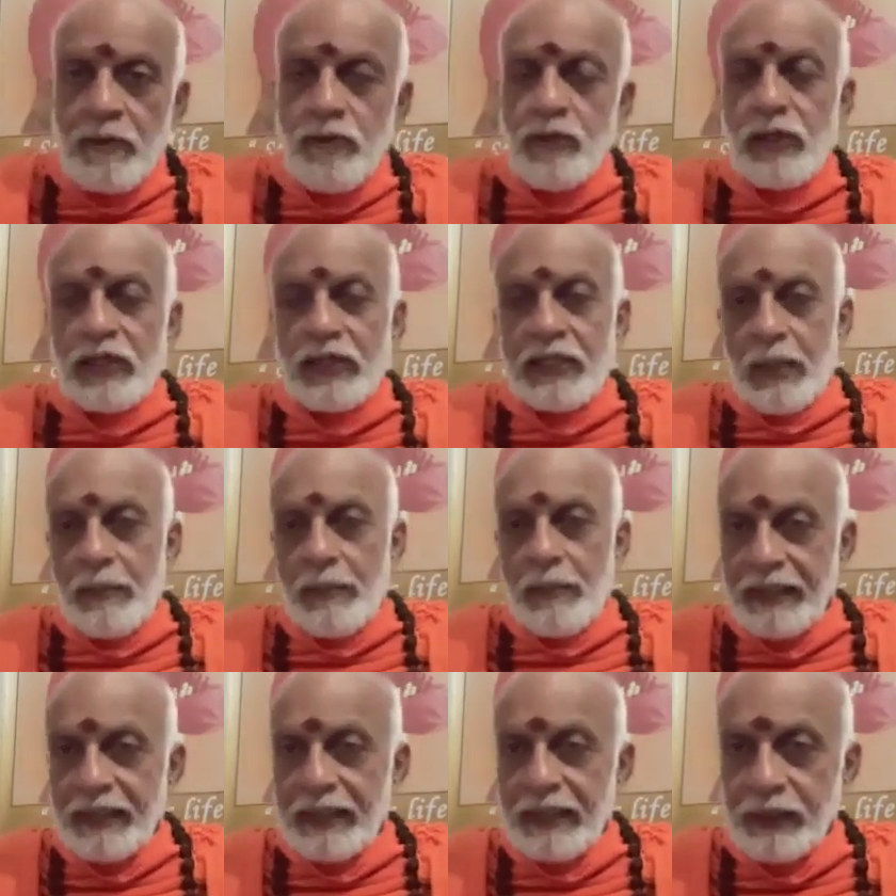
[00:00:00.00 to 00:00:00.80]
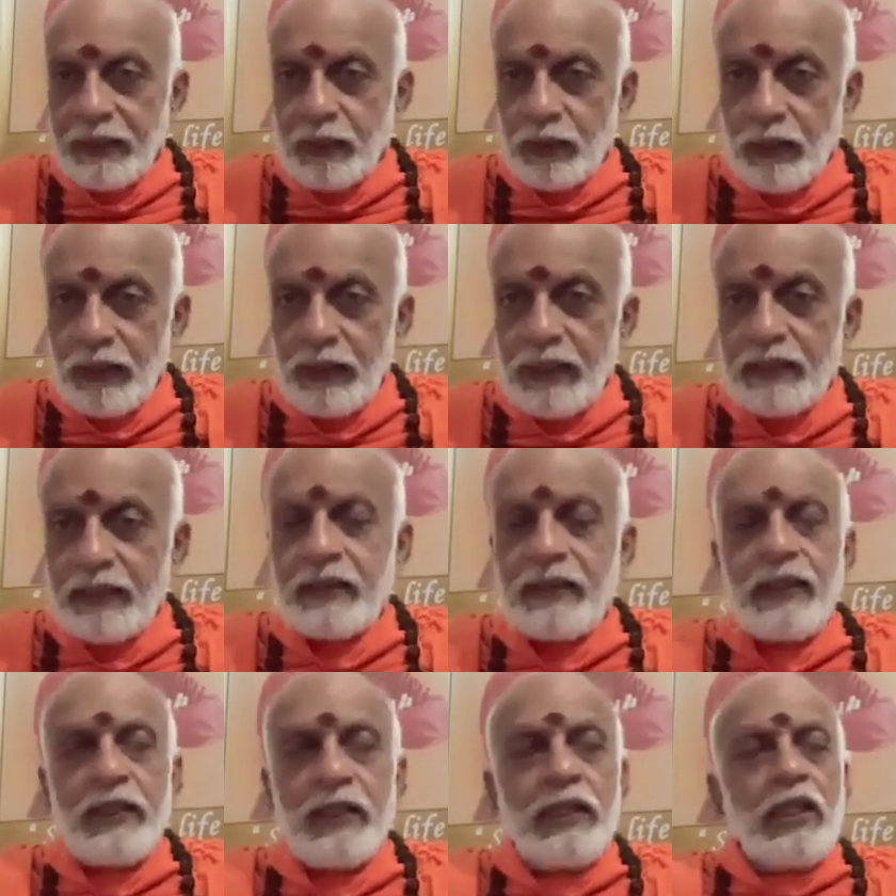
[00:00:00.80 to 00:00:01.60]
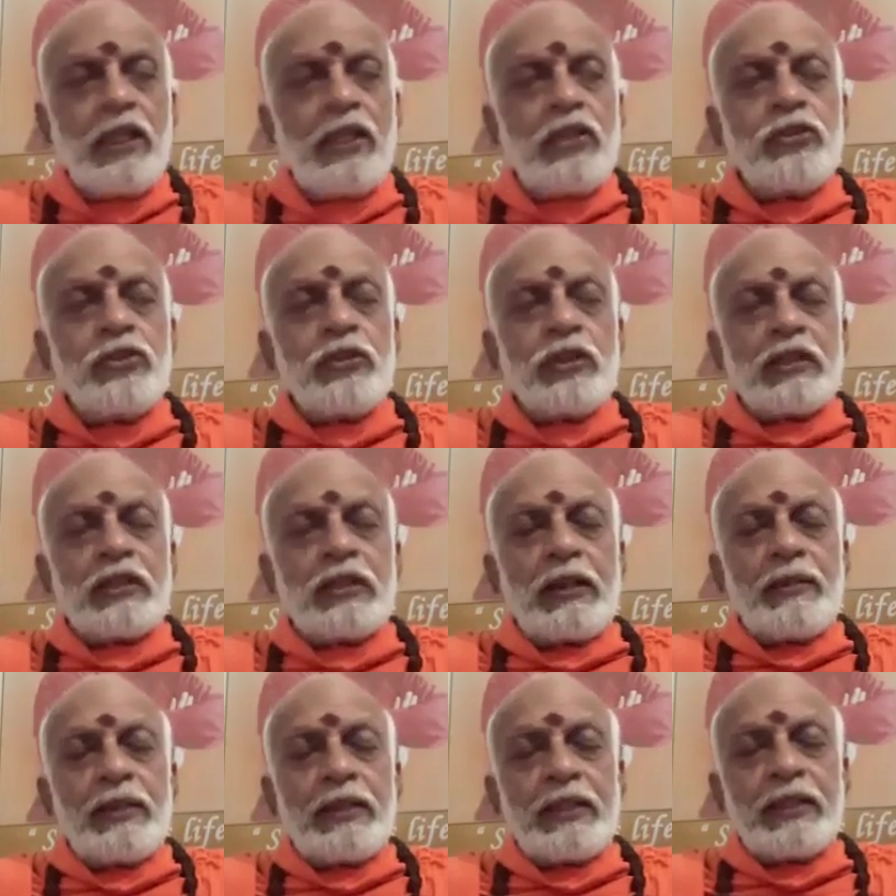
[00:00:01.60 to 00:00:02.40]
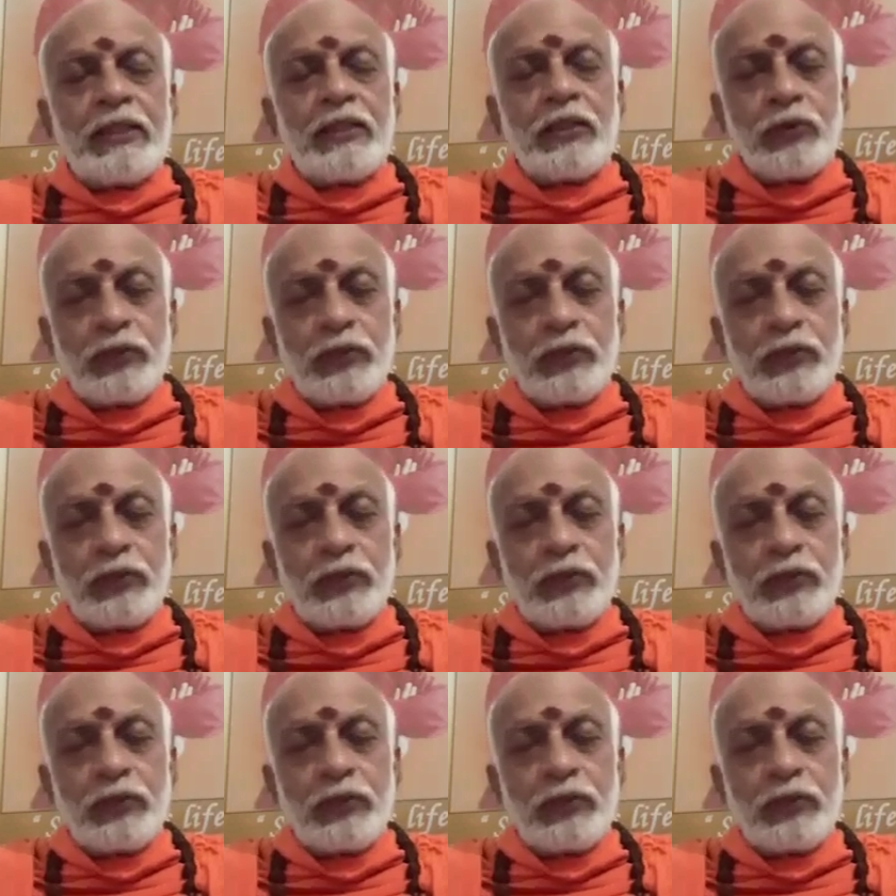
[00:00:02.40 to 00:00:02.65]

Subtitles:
You are committed to it, you are committed